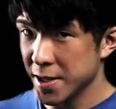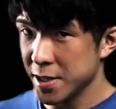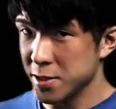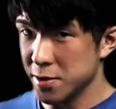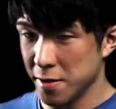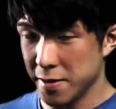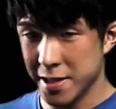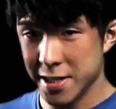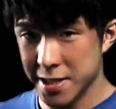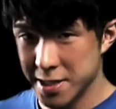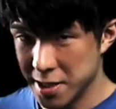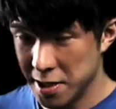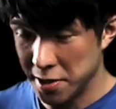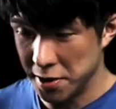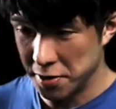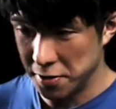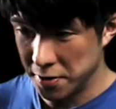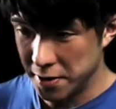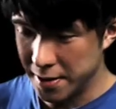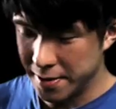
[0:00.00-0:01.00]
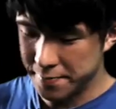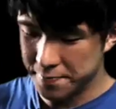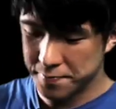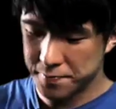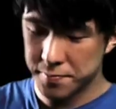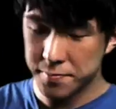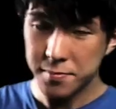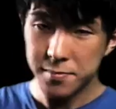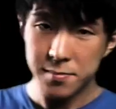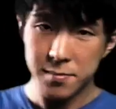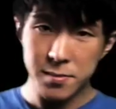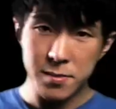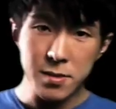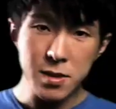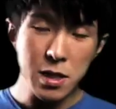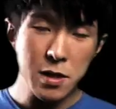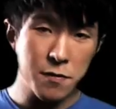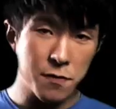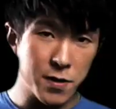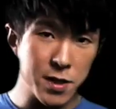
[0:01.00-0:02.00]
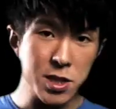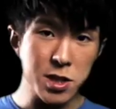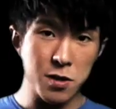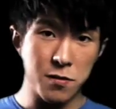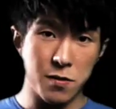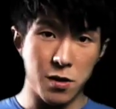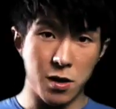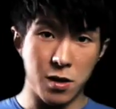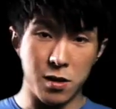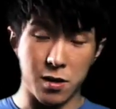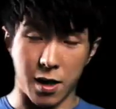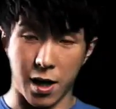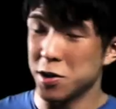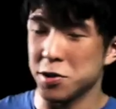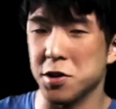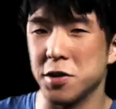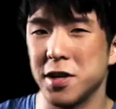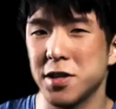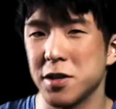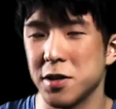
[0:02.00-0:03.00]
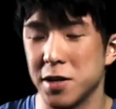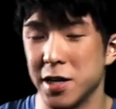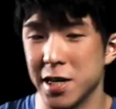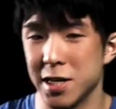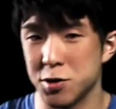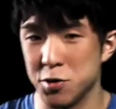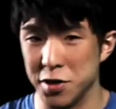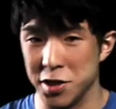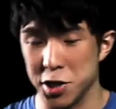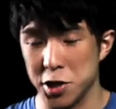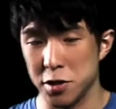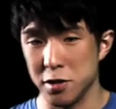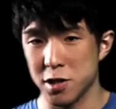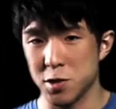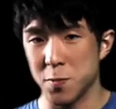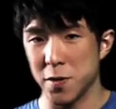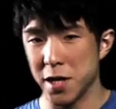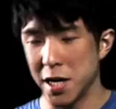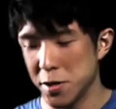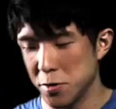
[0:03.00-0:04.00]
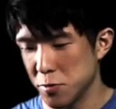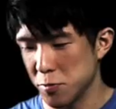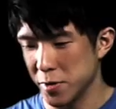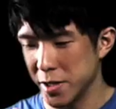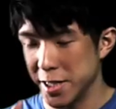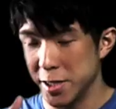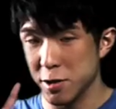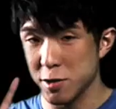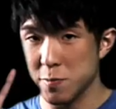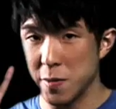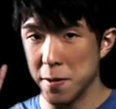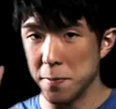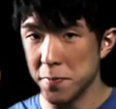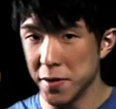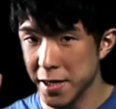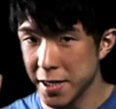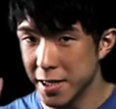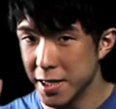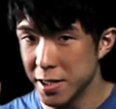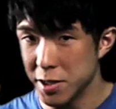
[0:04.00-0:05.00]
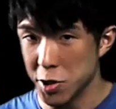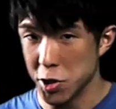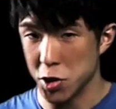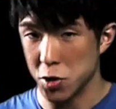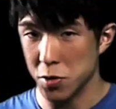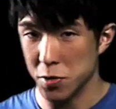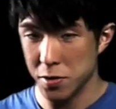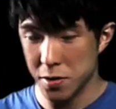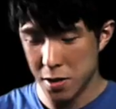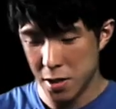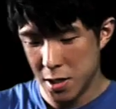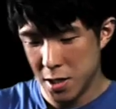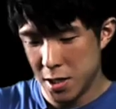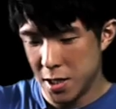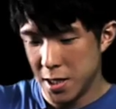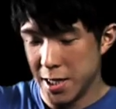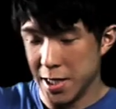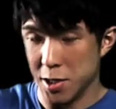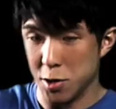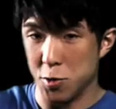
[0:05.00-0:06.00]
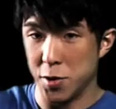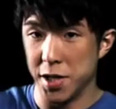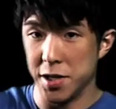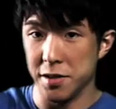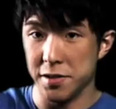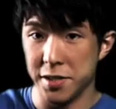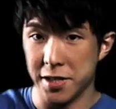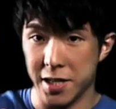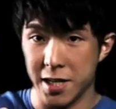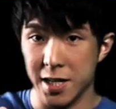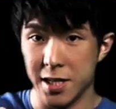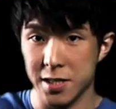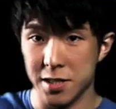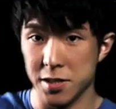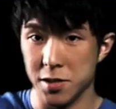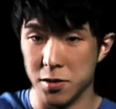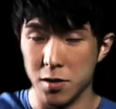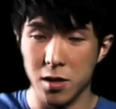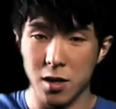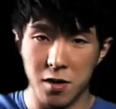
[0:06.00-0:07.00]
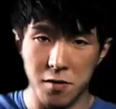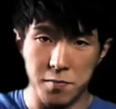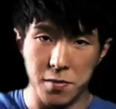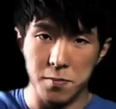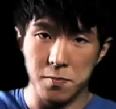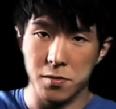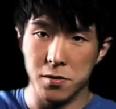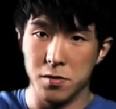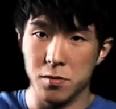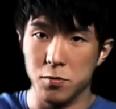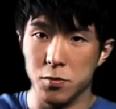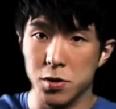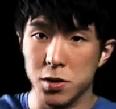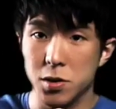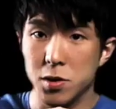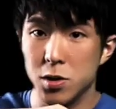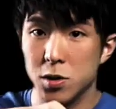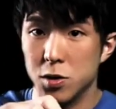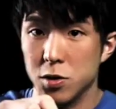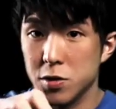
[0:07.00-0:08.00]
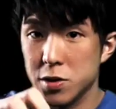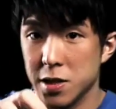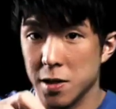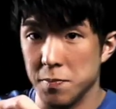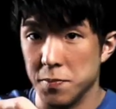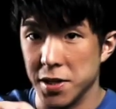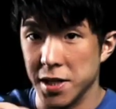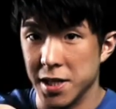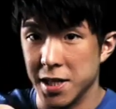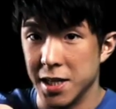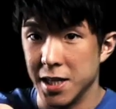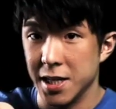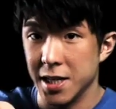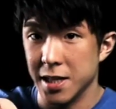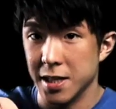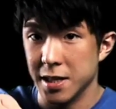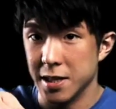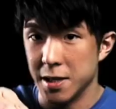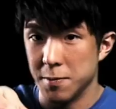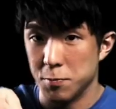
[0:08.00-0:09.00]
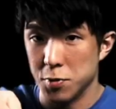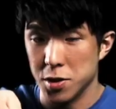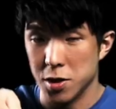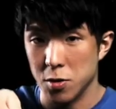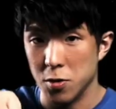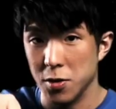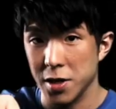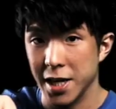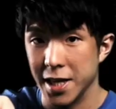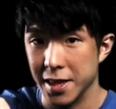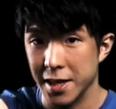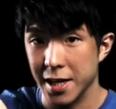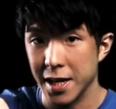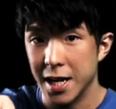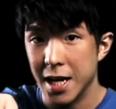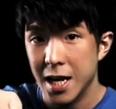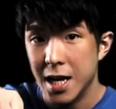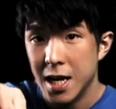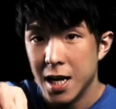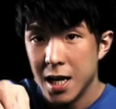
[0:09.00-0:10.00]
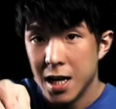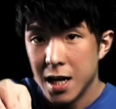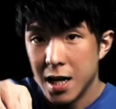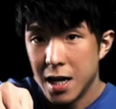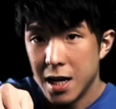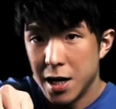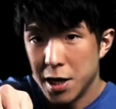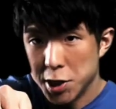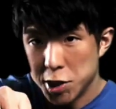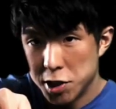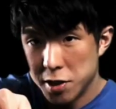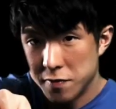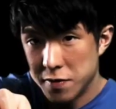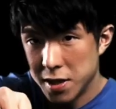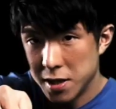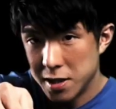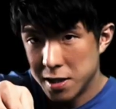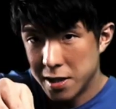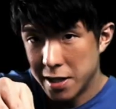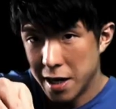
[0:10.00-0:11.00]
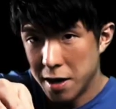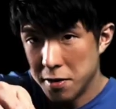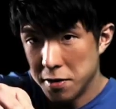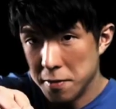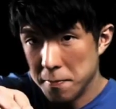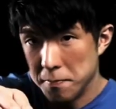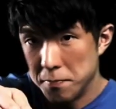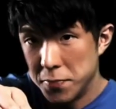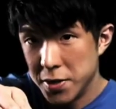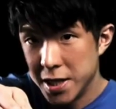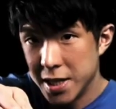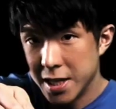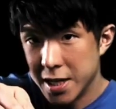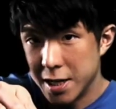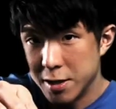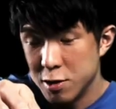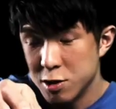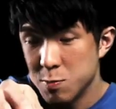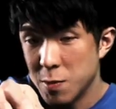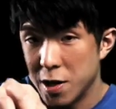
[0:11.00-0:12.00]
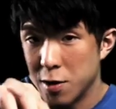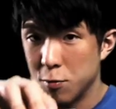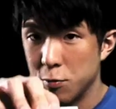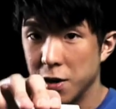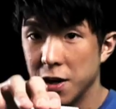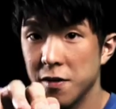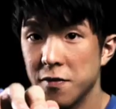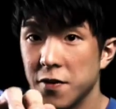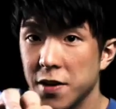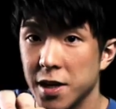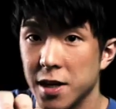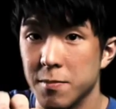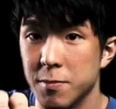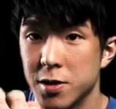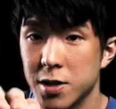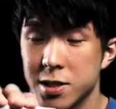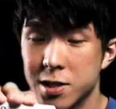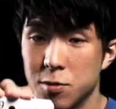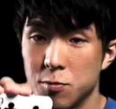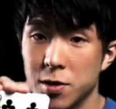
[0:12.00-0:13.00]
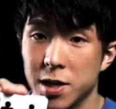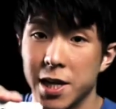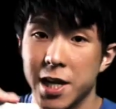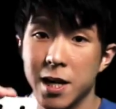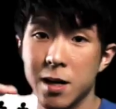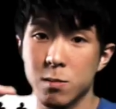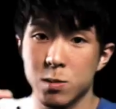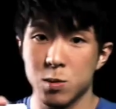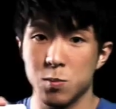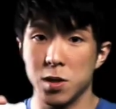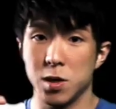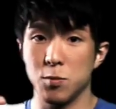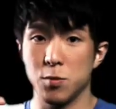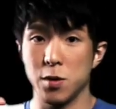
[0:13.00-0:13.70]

So this is how you do it. First of all, contrary to the traditional spring, I don't really use my pinky to shoot and cradle the cuts. A lot of people would use their pinky and then they put the whole hand there. I shift it down a bit and I use my ring finger because it really helps me